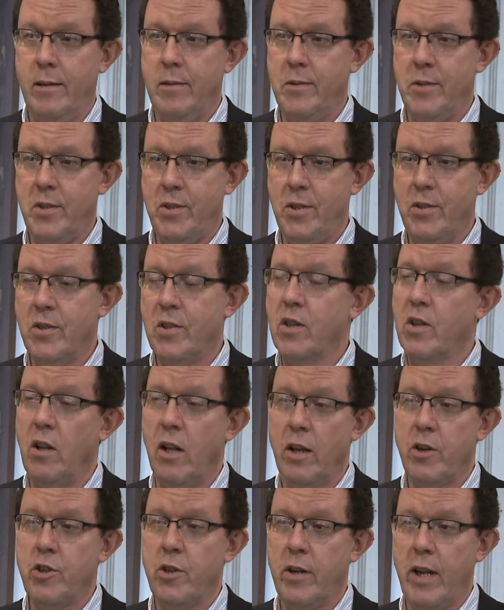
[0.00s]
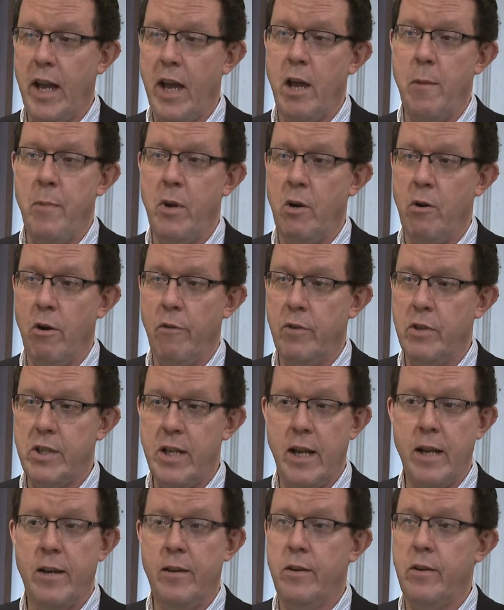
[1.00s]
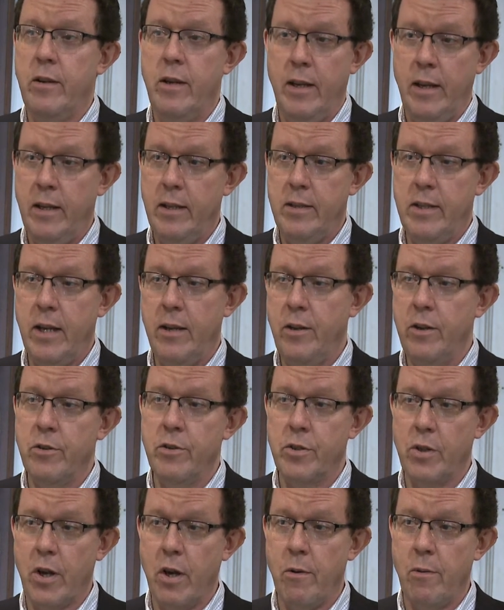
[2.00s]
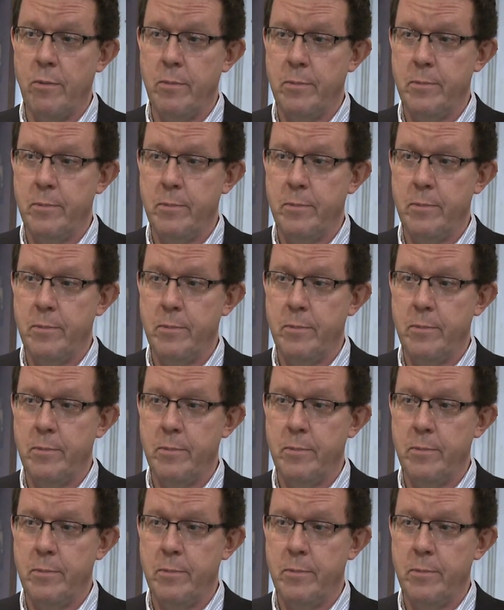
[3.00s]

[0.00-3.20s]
since the collection came here over 10 years ago.